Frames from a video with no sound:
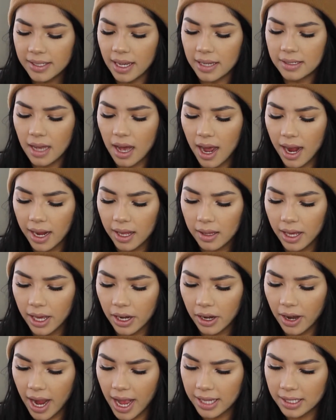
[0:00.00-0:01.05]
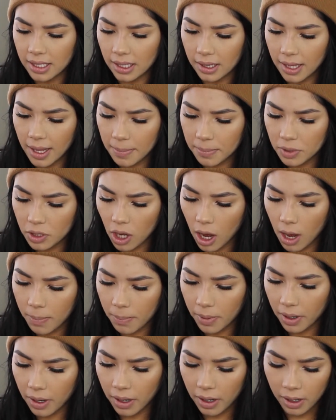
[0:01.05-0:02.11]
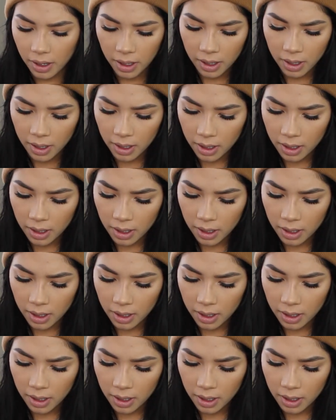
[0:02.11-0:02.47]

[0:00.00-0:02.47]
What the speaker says: as a highlighter, as a lip topper.